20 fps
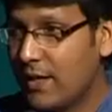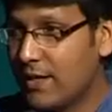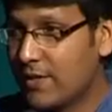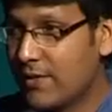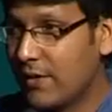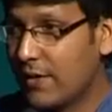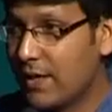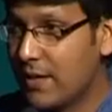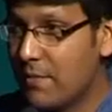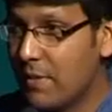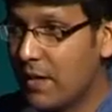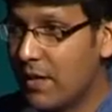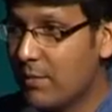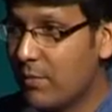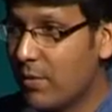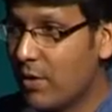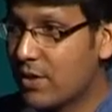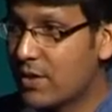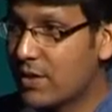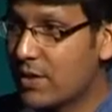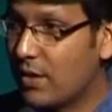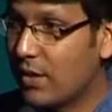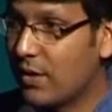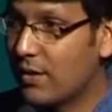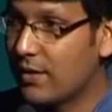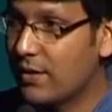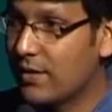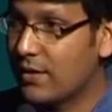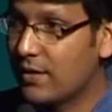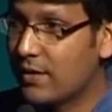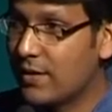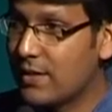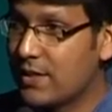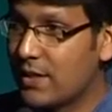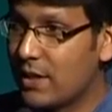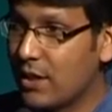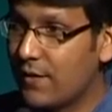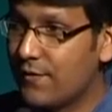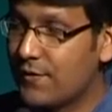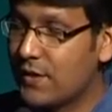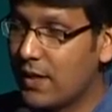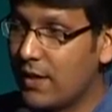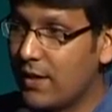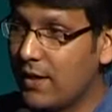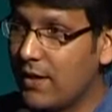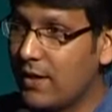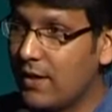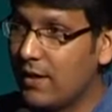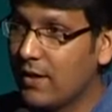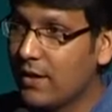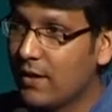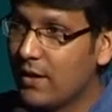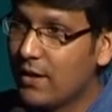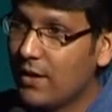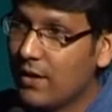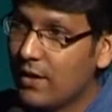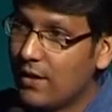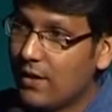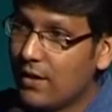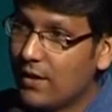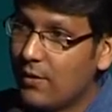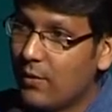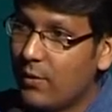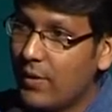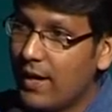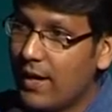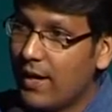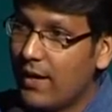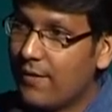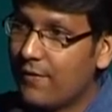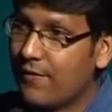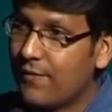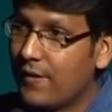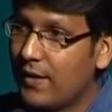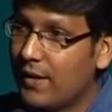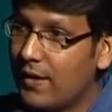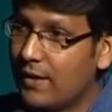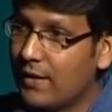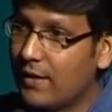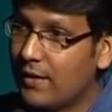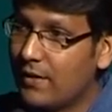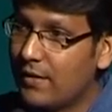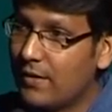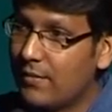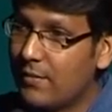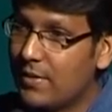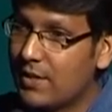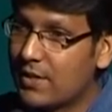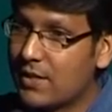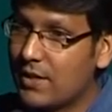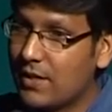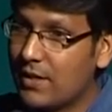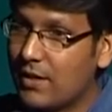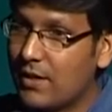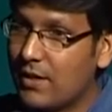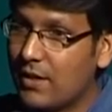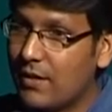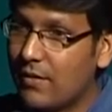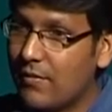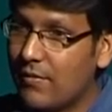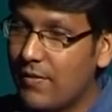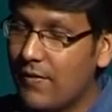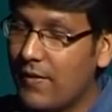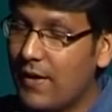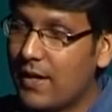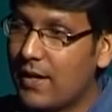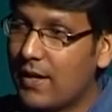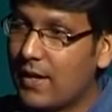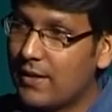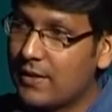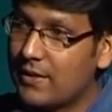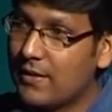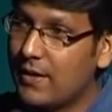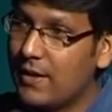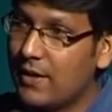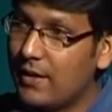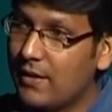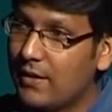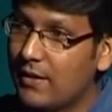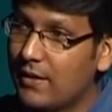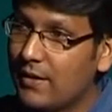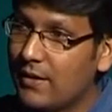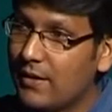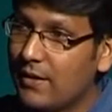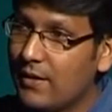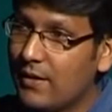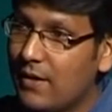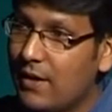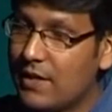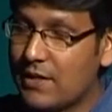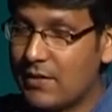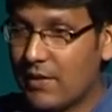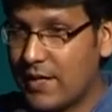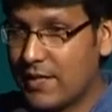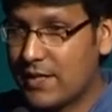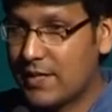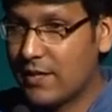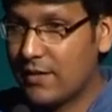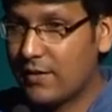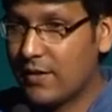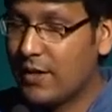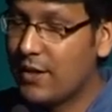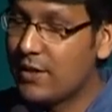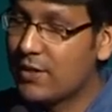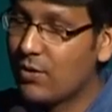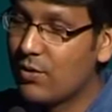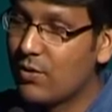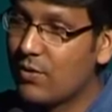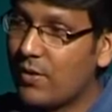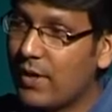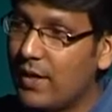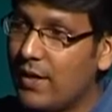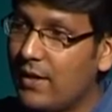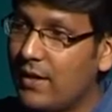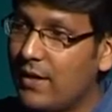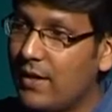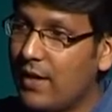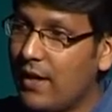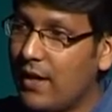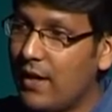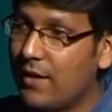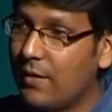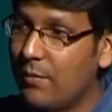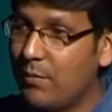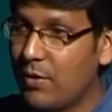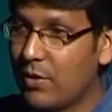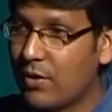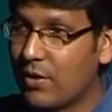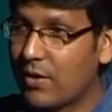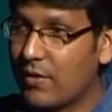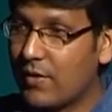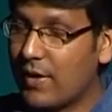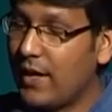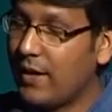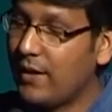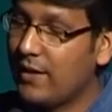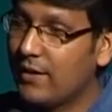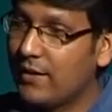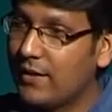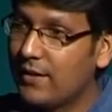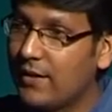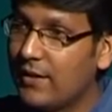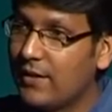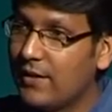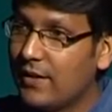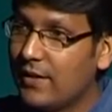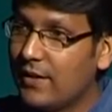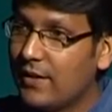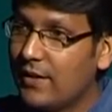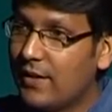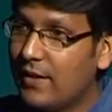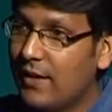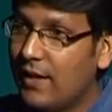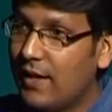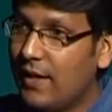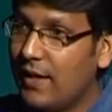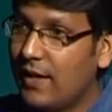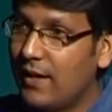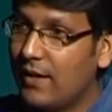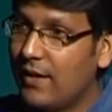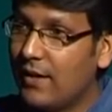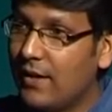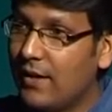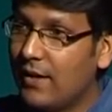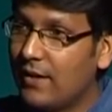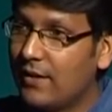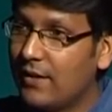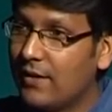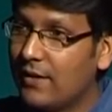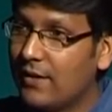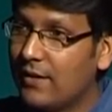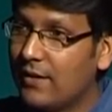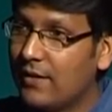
He's written many books on the city of Chandigarh. We have uh, Mr. Vivek Atray, a writer in his own right and a bureaucrat, and uh,